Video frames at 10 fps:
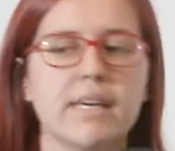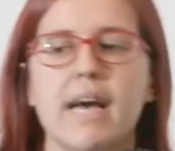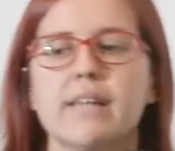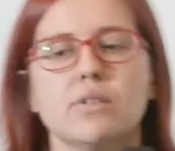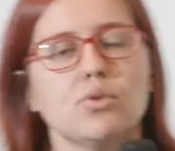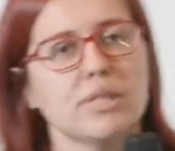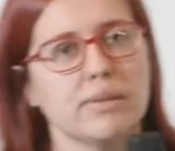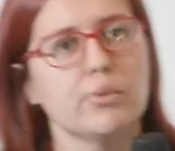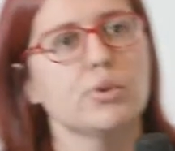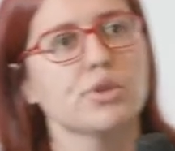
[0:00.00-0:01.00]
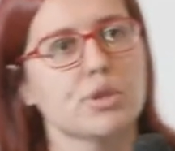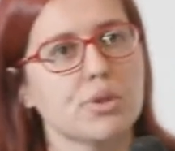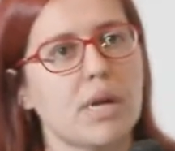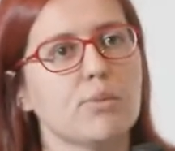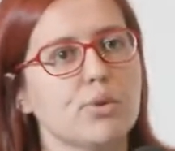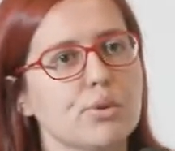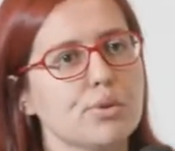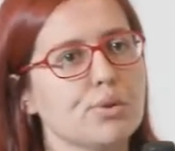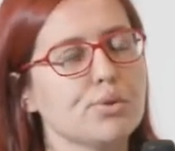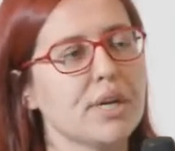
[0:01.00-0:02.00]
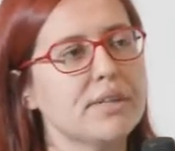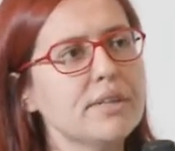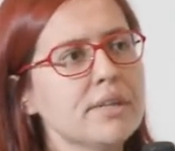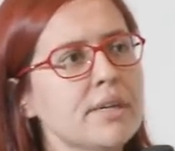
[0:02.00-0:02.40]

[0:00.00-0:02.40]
and using PostgreSQL modules altogether.